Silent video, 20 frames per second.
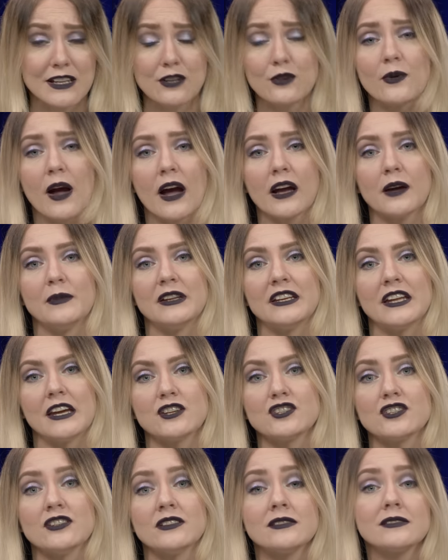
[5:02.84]
gear
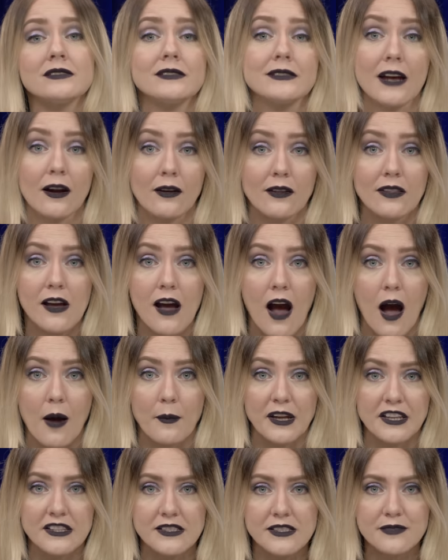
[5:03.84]
recommendations down in the
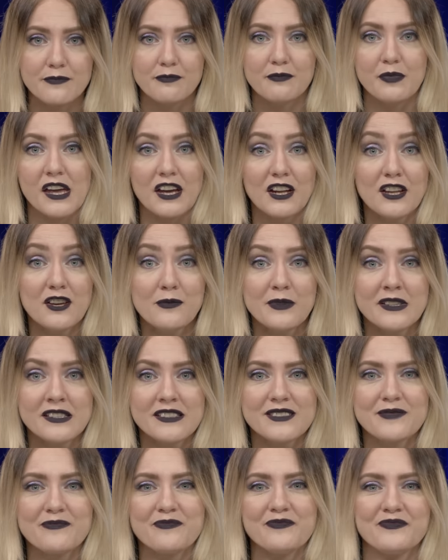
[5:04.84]
comments. Be good
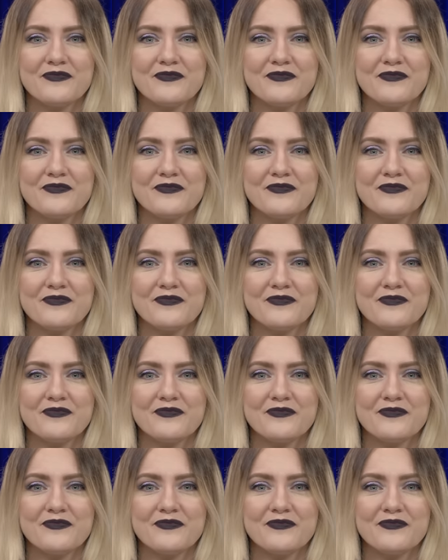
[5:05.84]
humans.